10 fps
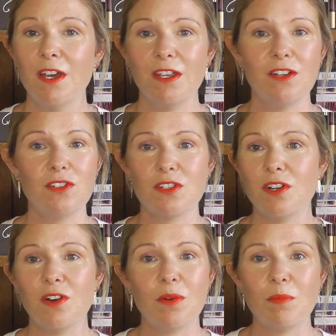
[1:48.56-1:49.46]
you just
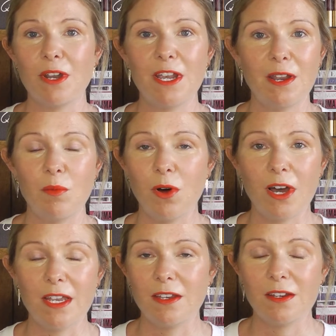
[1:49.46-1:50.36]
look completely
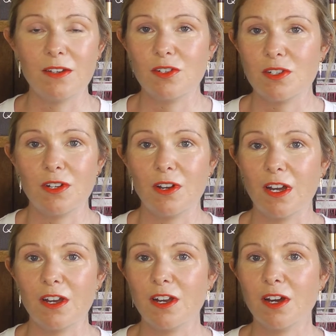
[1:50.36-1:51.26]
white. You just look
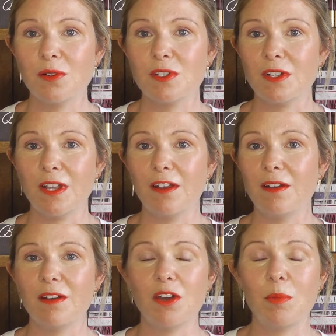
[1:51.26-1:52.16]
like a ghost, and
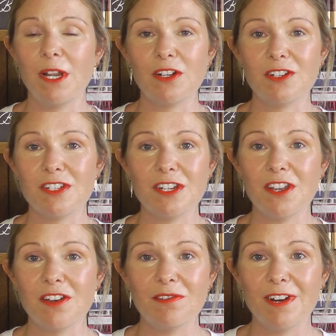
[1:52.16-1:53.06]
then nobody can
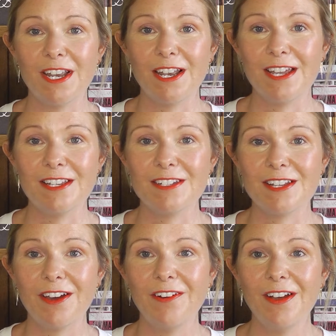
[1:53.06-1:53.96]
see you really.
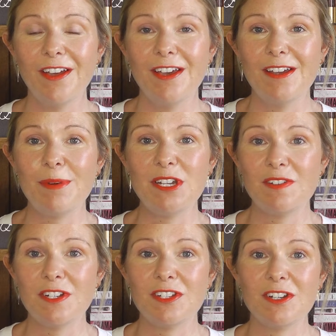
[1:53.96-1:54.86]
So best
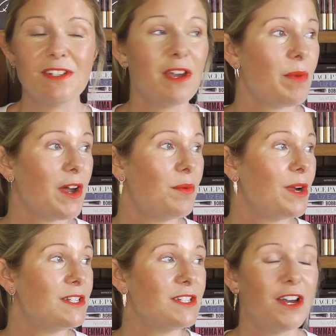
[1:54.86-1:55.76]
thing to do is get by a
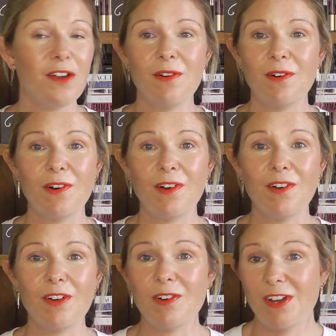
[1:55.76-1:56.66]
window
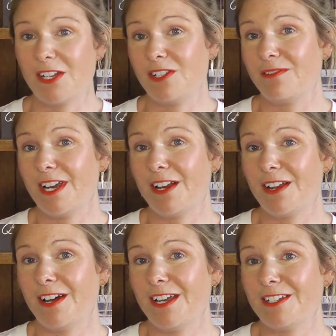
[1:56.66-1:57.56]
or get a ring
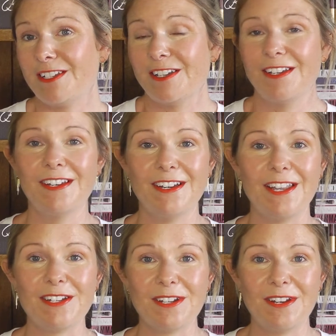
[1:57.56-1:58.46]
light, and
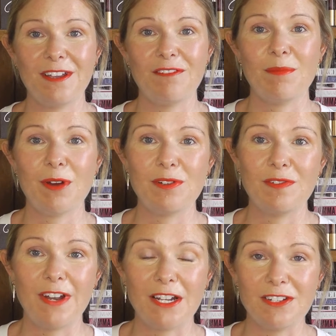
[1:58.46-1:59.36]
that's going to give the
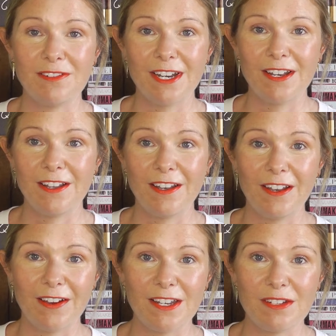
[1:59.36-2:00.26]
most flattering
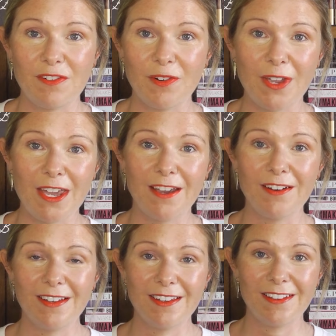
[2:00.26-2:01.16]
light for
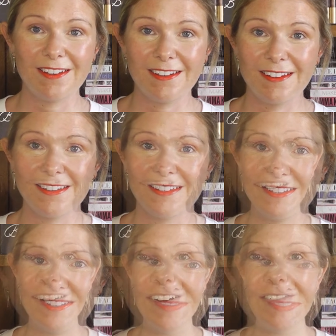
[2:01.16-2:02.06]
you.
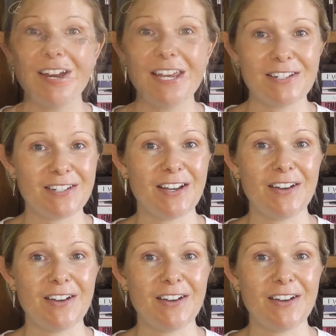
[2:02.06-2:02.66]
Right, so